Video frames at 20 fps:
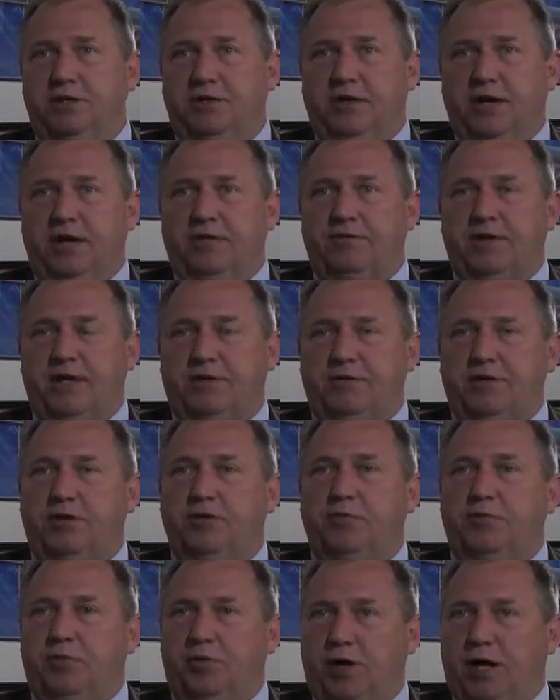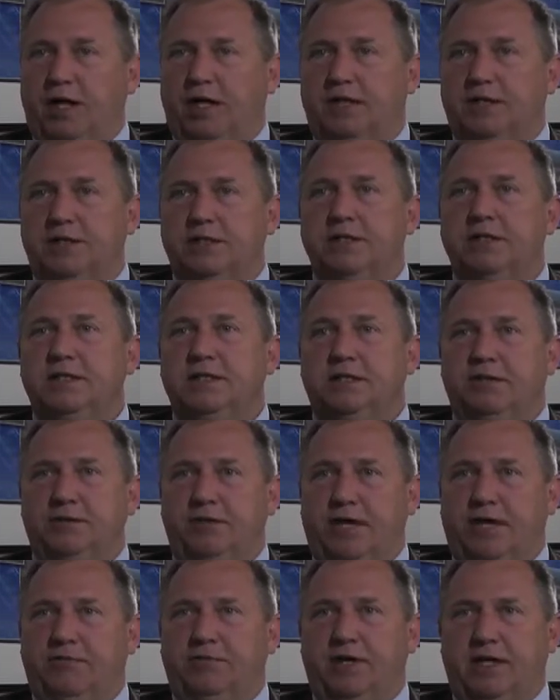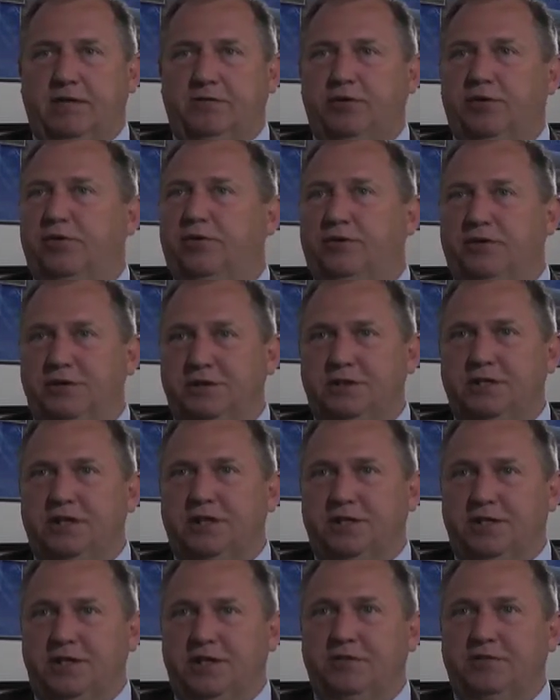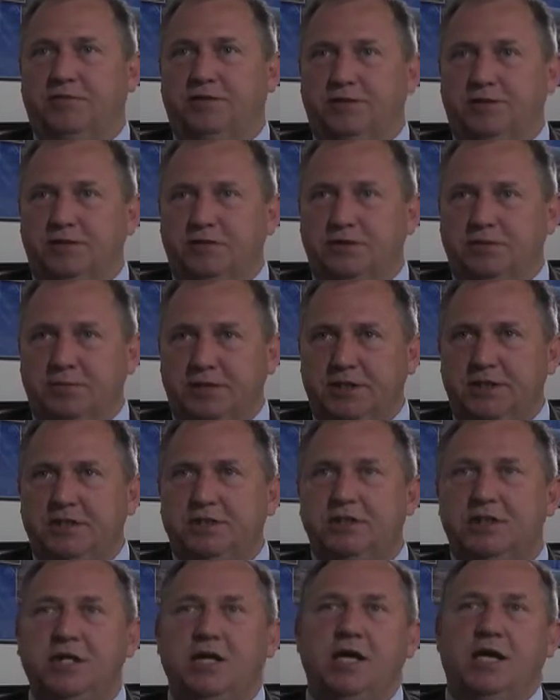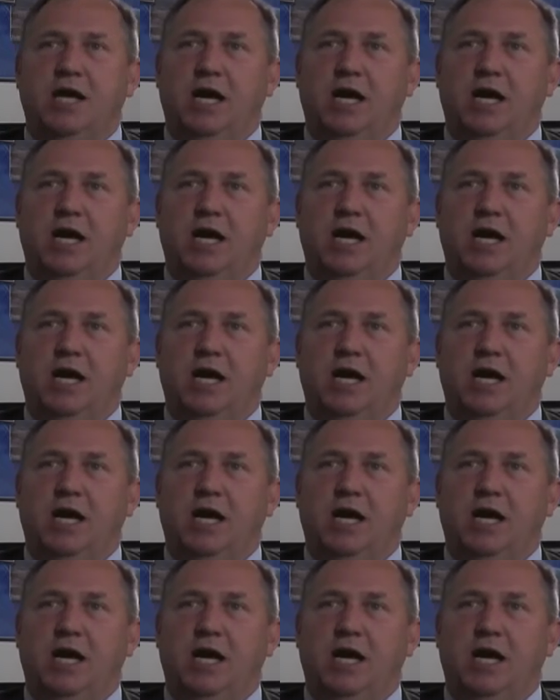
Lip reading: You have to have a good brand. You have to have your 30-second elevator speech,